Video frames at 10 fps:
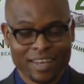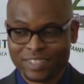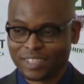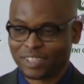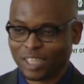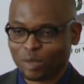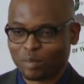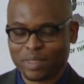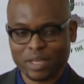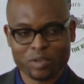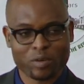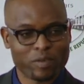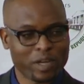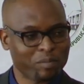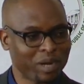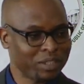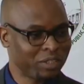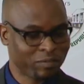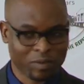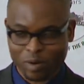Ladies and gentlemen, thank you very
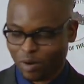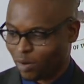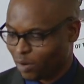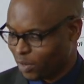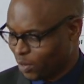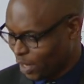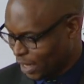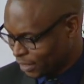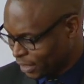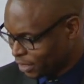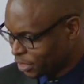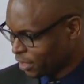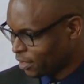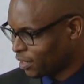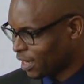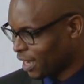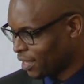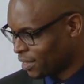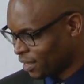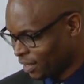much for your attention.
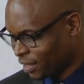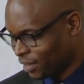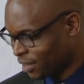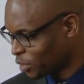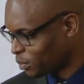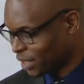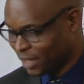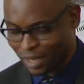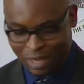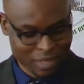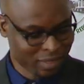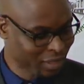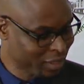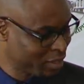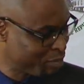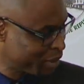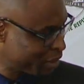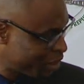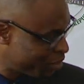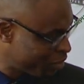I thank the Speaker, I thank the
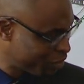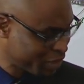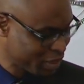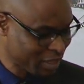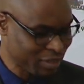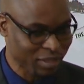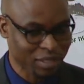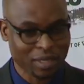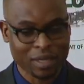presiding officers